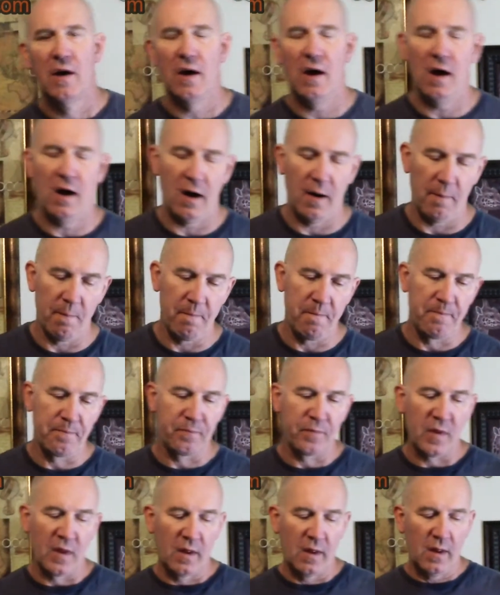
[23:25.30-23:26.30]

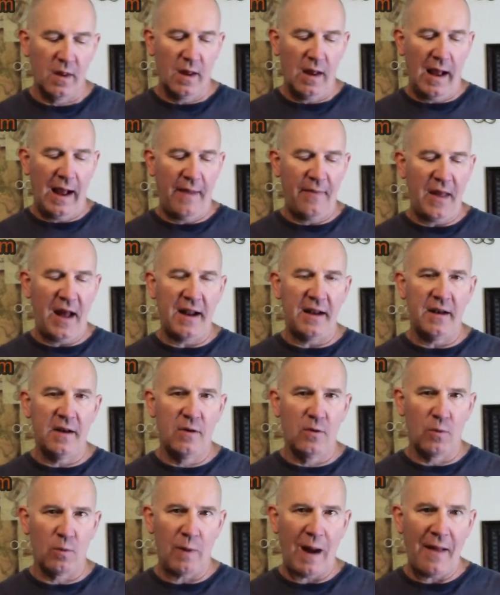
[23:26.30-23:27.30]
and then
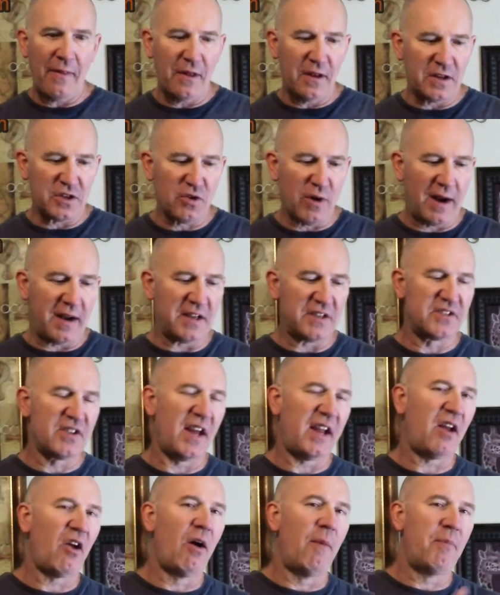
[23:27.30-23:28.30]
rather than trying to
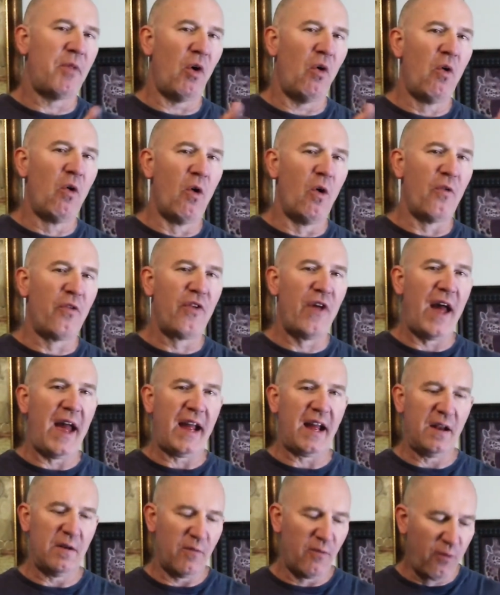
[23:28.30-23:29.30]
cycle up the whole
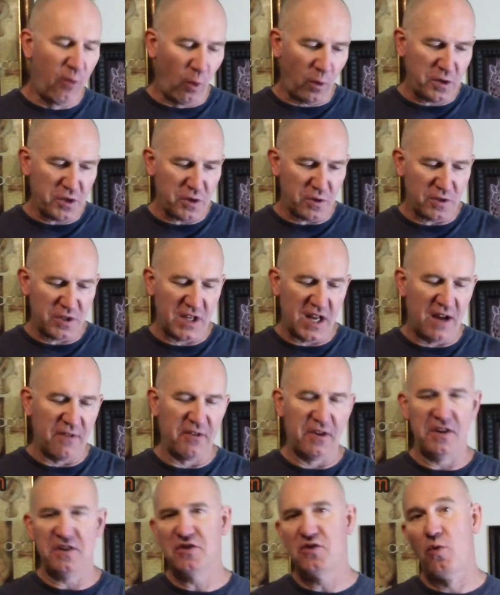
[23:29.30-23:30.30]
thing and force yourself
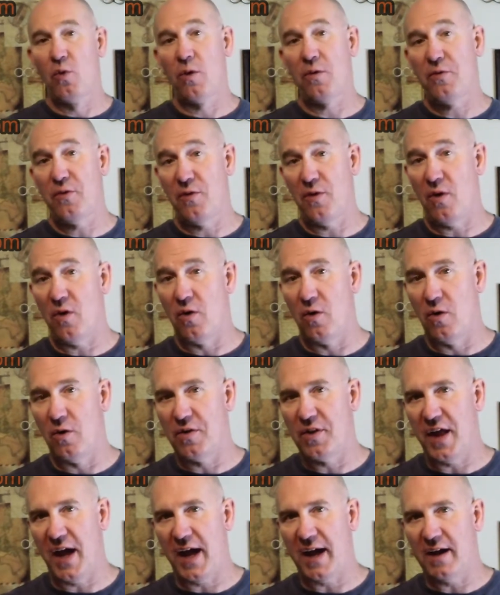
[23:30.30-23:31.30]
and endure through the whole
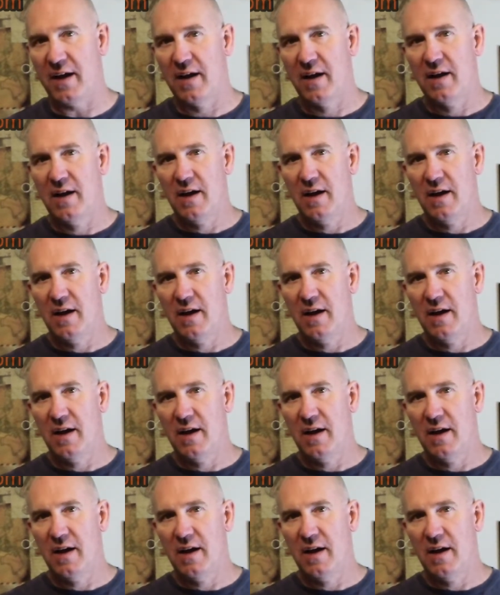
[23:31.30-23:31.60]
thing,